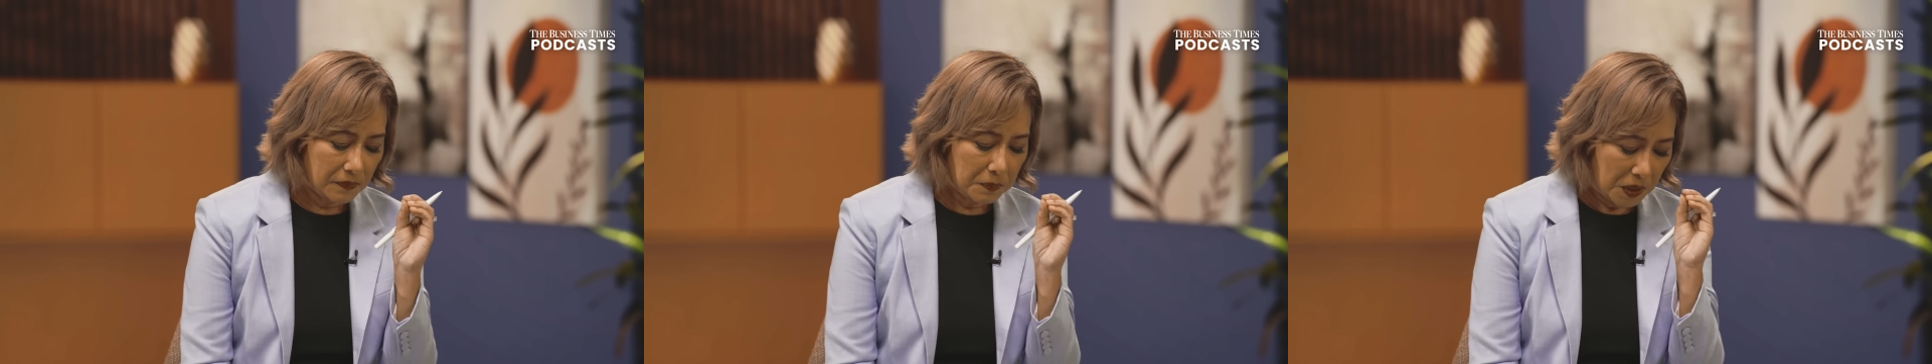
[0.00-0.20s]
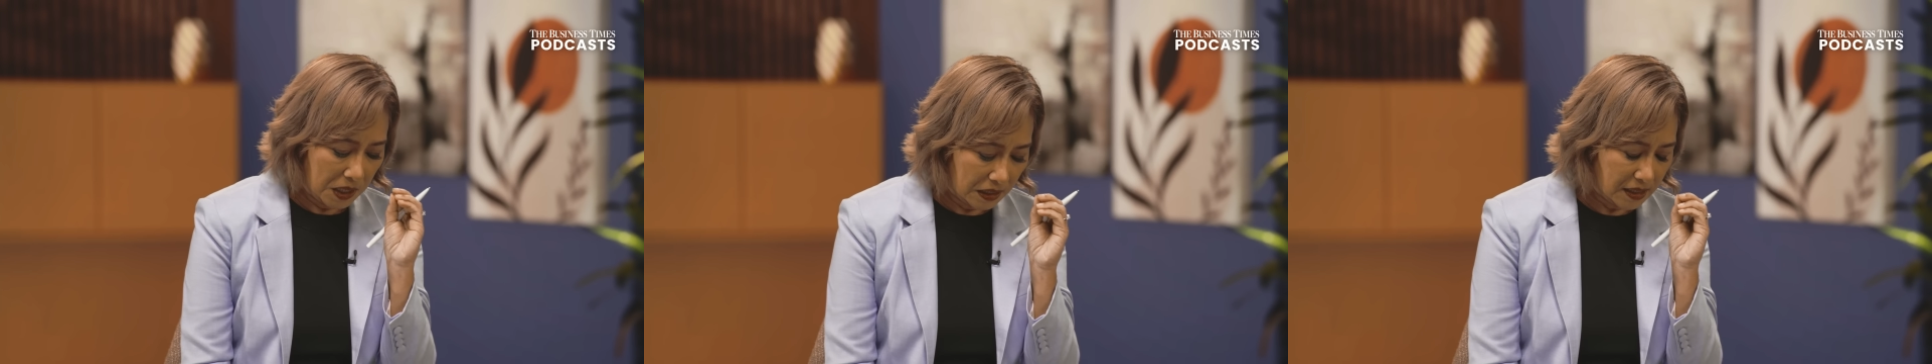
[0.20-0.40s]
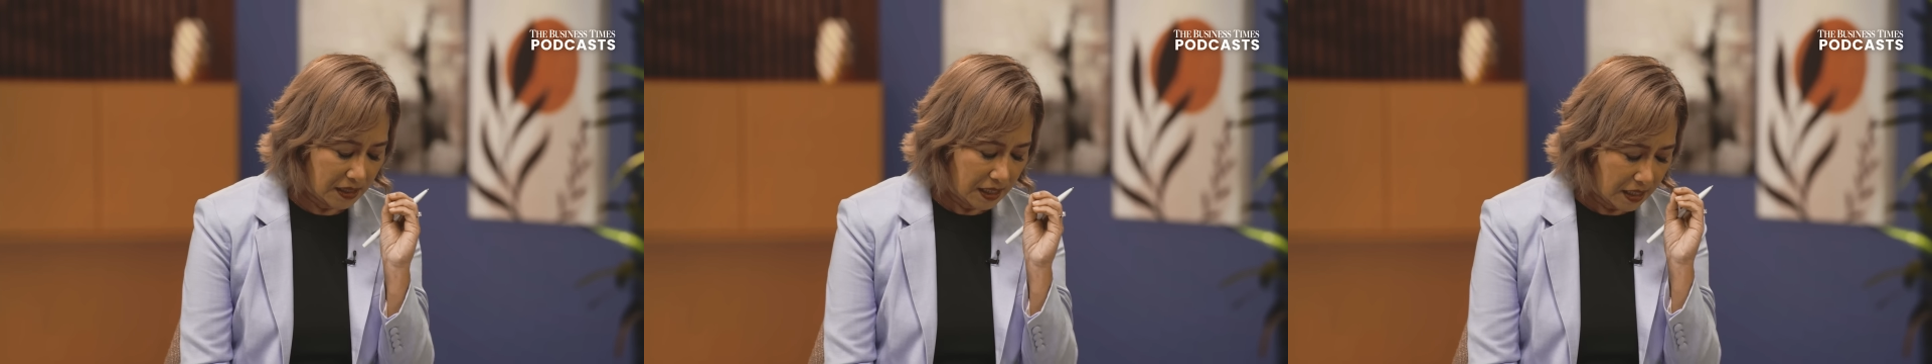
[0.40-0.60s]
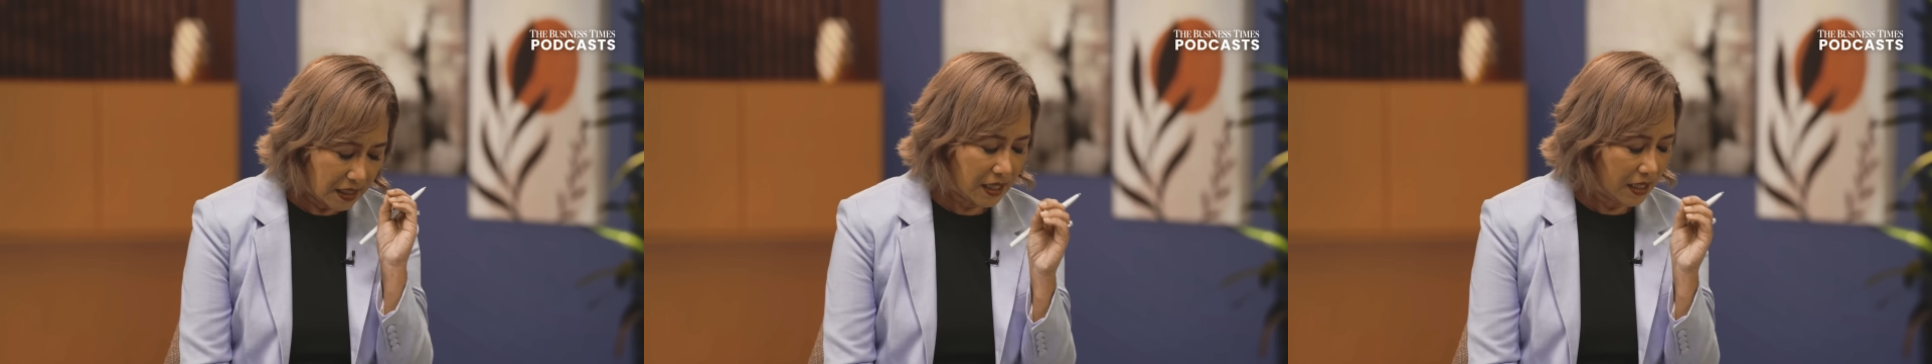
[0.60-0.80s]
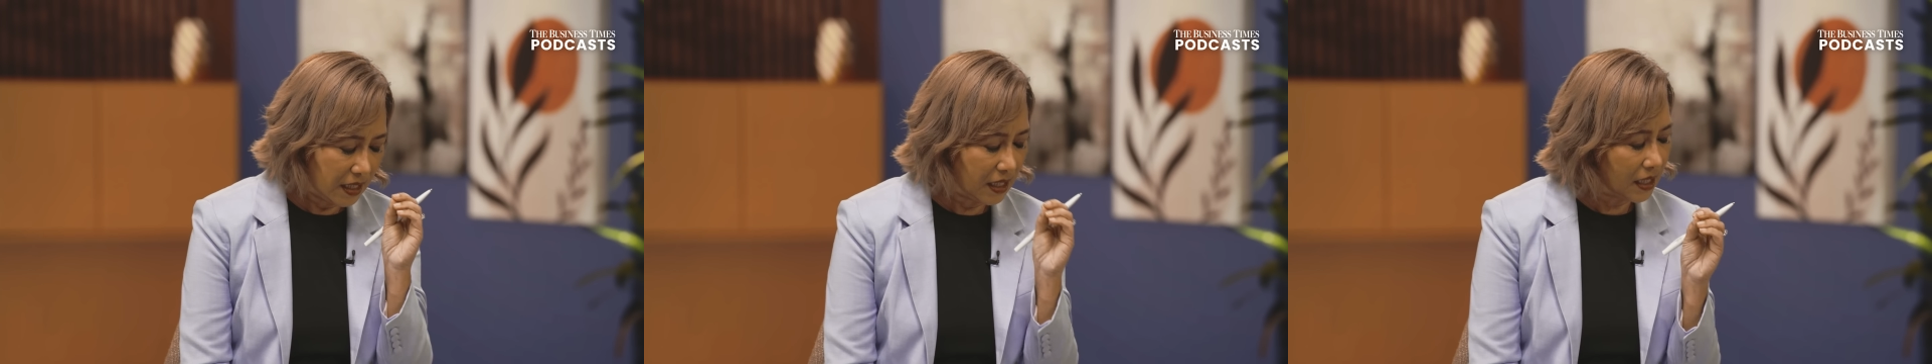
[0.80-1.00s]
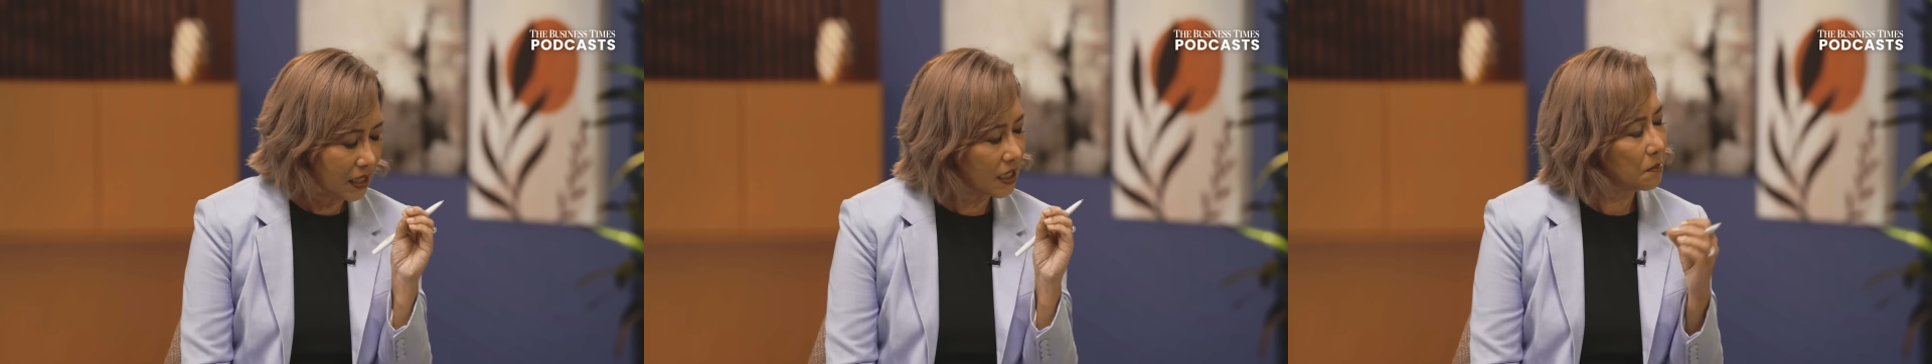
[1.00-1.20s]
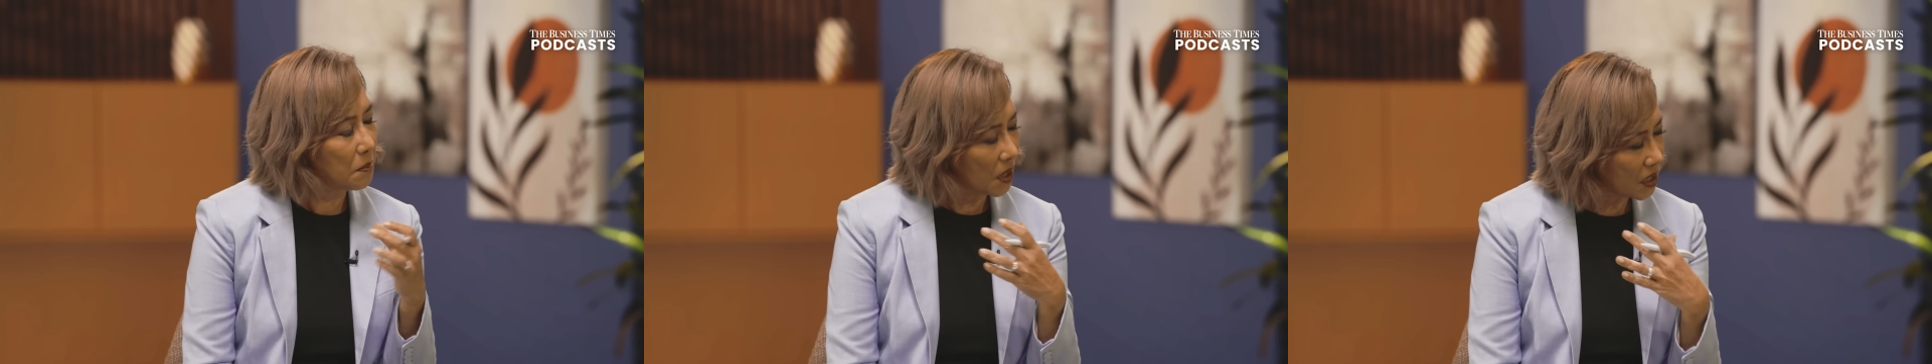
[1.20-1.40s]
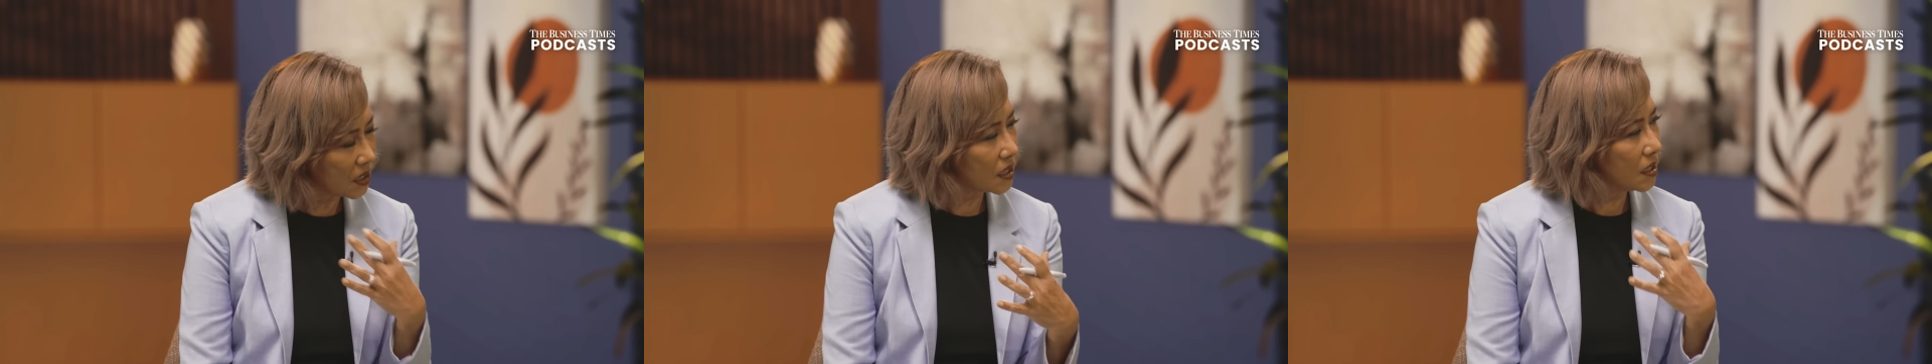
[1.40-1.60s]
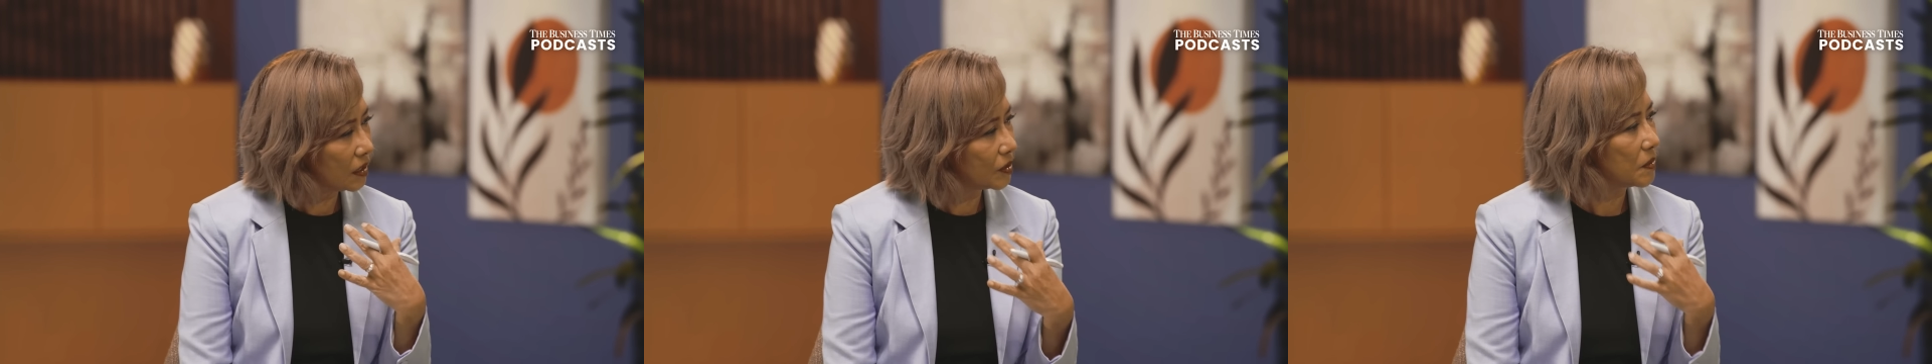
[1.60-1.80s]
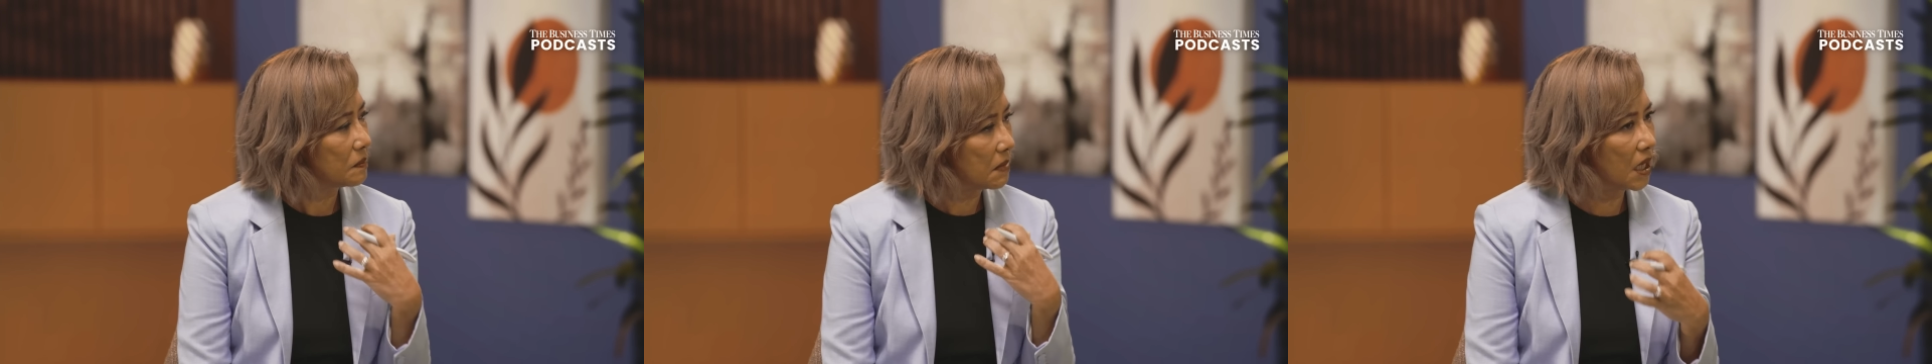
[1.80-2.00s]
particularly personal
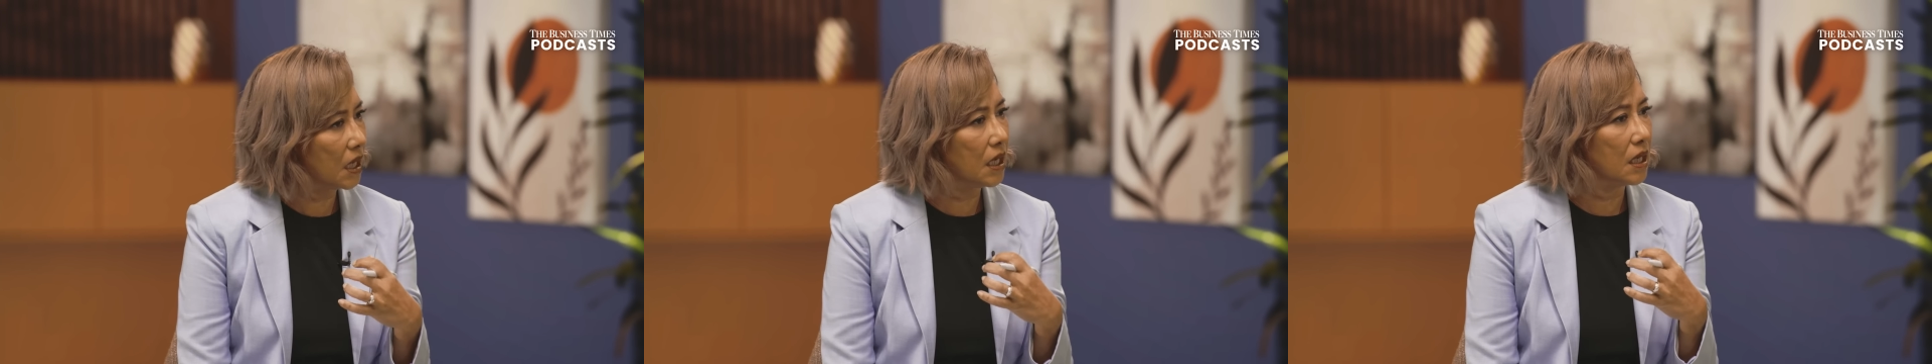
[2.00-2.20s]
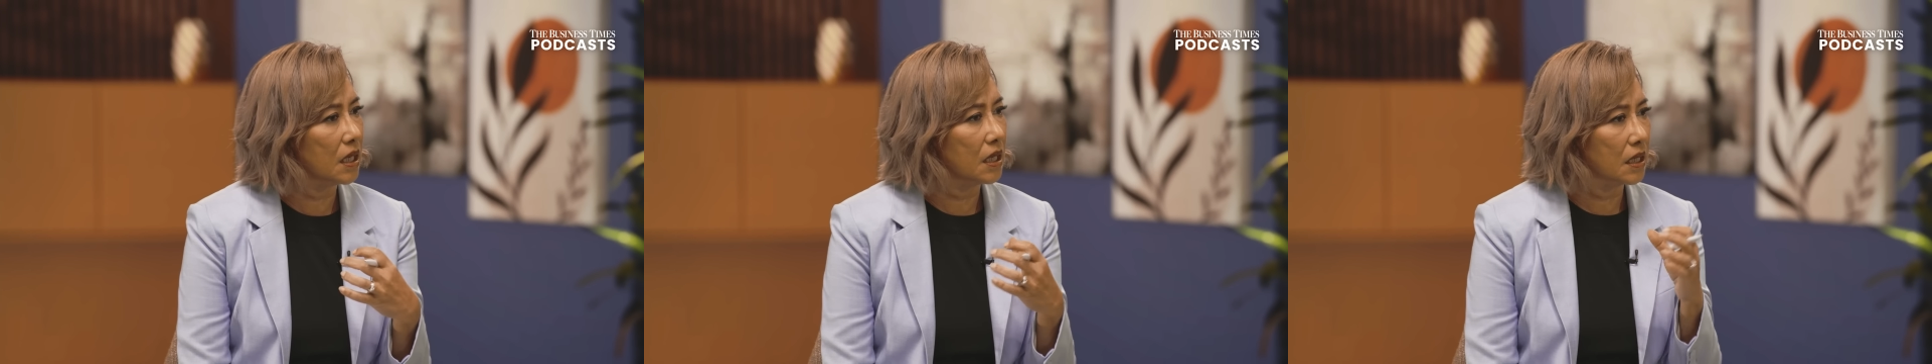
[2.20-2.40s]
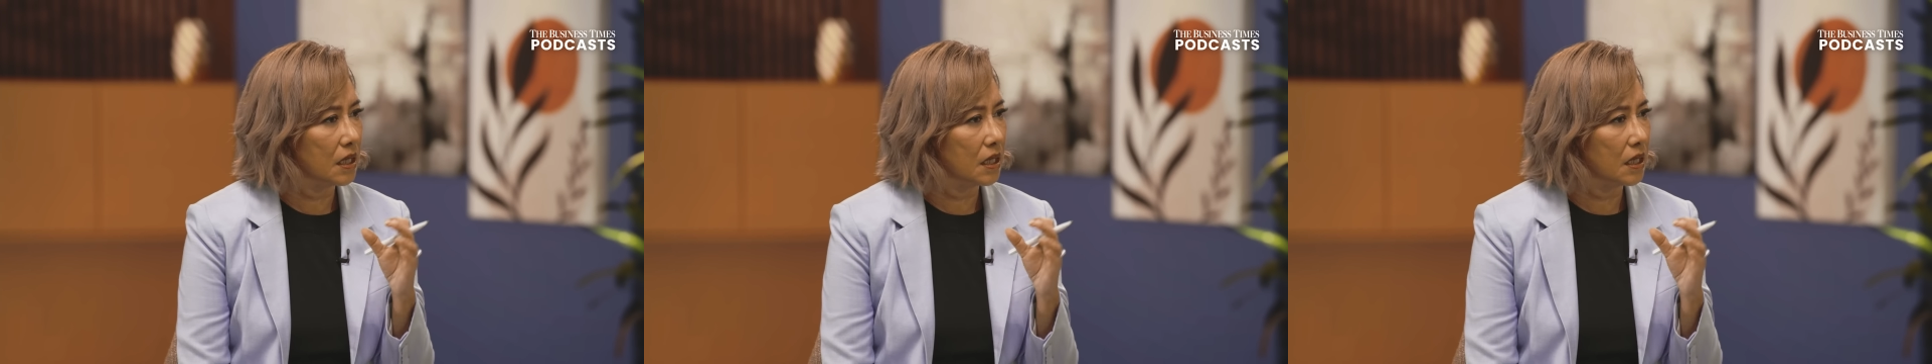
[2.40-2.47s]
to me,